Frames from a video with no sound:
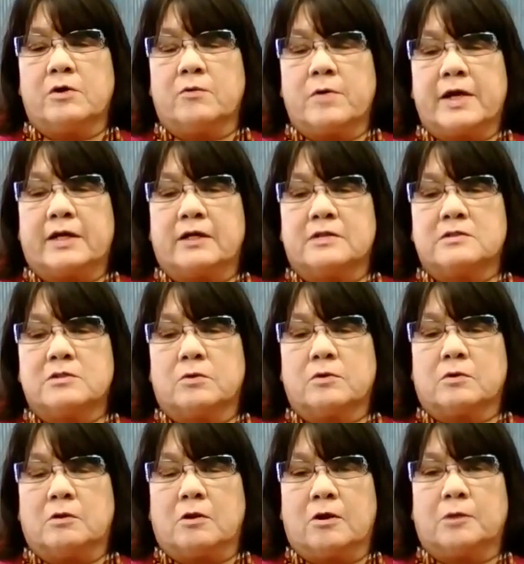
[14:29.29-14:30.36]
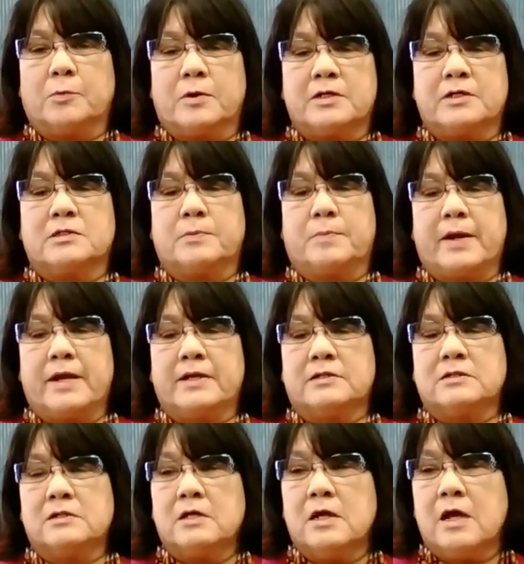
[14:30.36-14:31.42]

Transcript: Eureka. So the Clark participates.